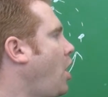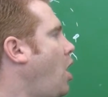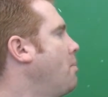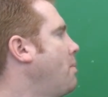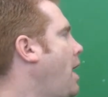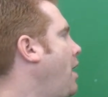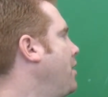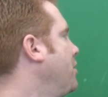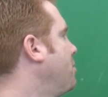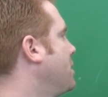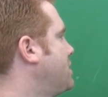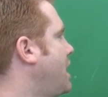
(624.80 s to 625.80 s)
compound
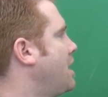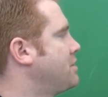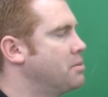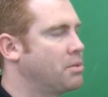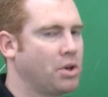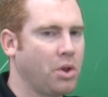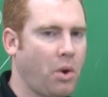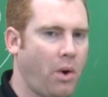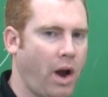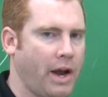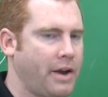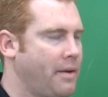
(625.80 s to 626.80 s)
of potassium
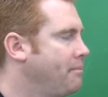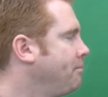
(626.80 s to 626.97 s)
chloride.